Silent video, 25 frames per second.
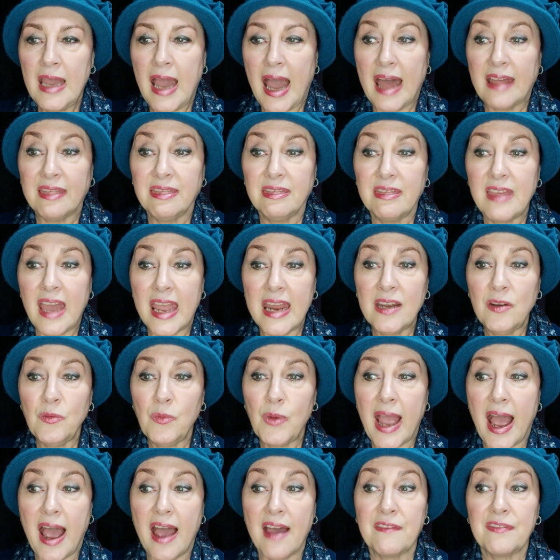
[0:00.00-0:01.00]
And then
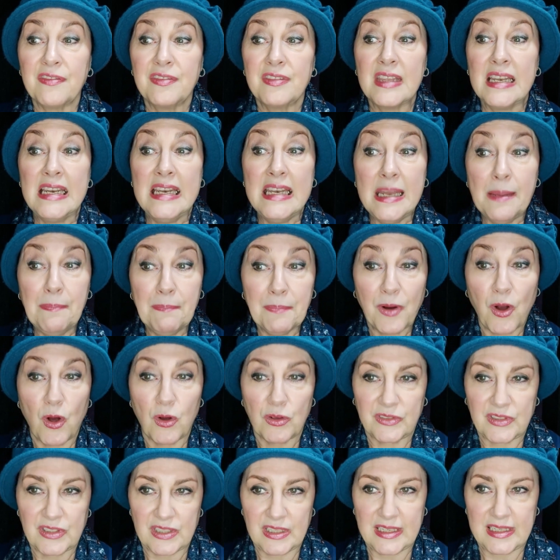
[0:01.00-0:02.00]
we have the lip
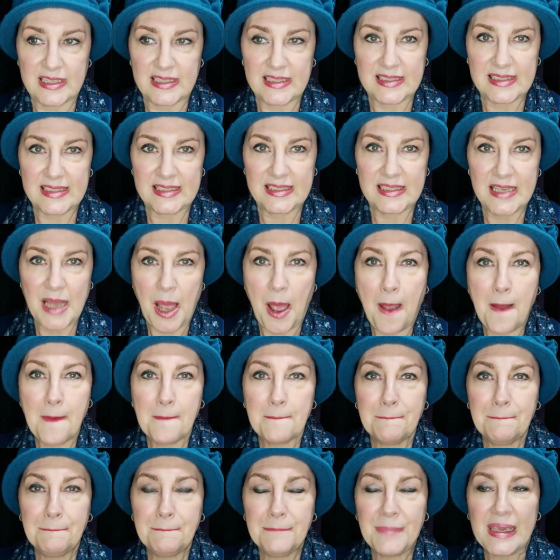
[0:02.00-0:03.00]
consonants,
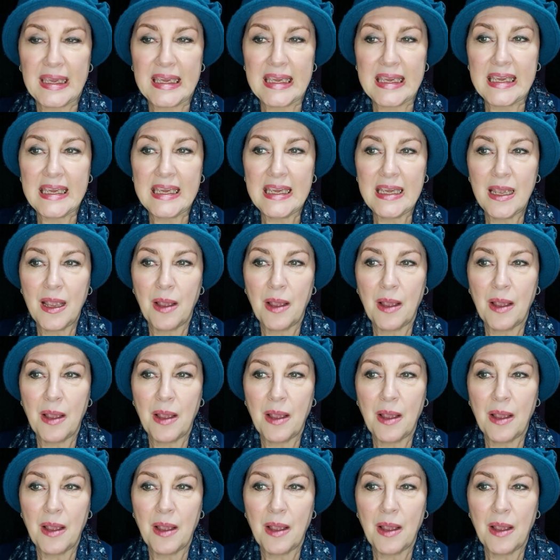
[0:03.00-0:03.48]
P,